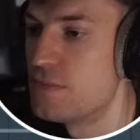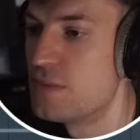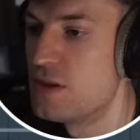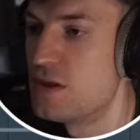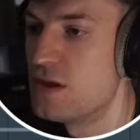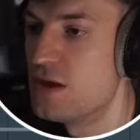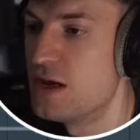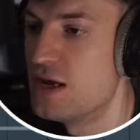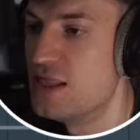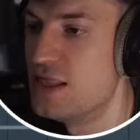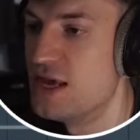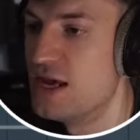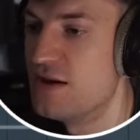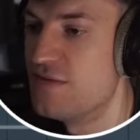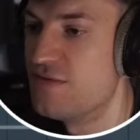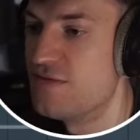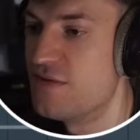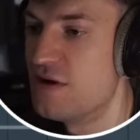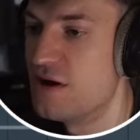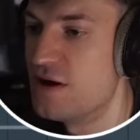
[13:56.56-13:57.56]
And then
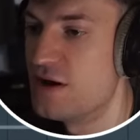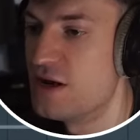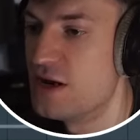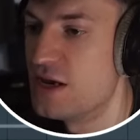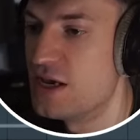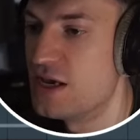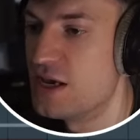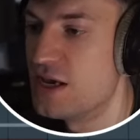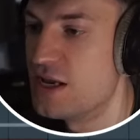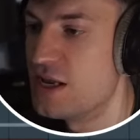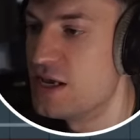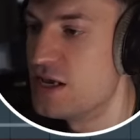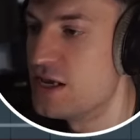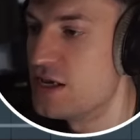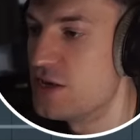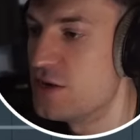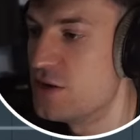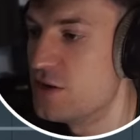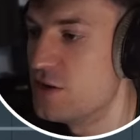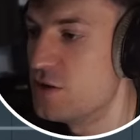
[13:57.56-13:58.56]
finally an
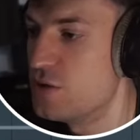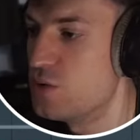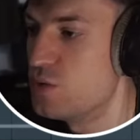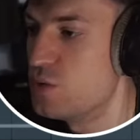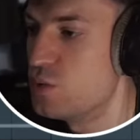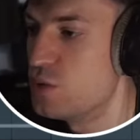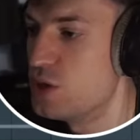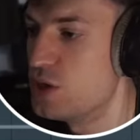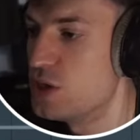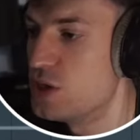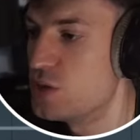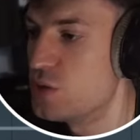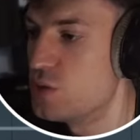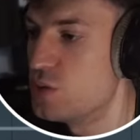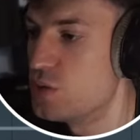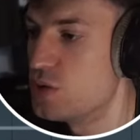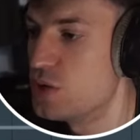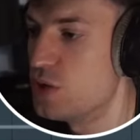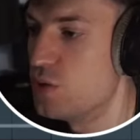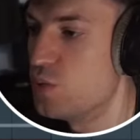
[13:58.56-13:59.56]
EQ, which is
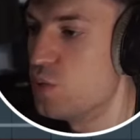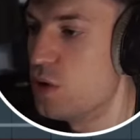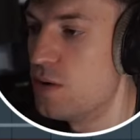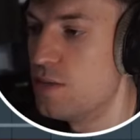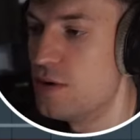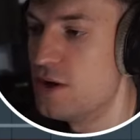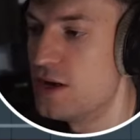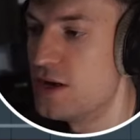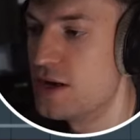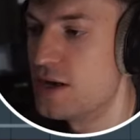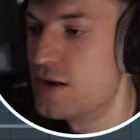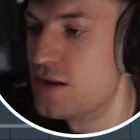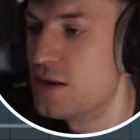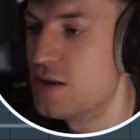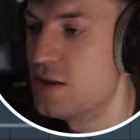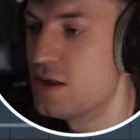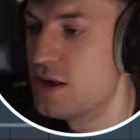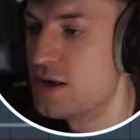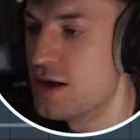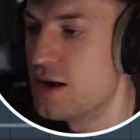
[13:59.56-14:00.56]
also wobbling
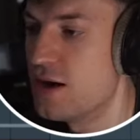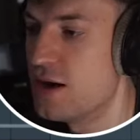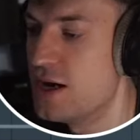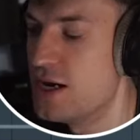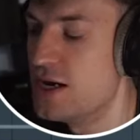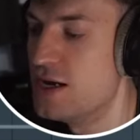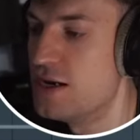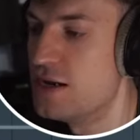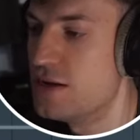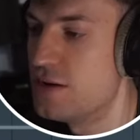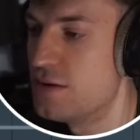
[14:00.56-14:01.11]
the high end.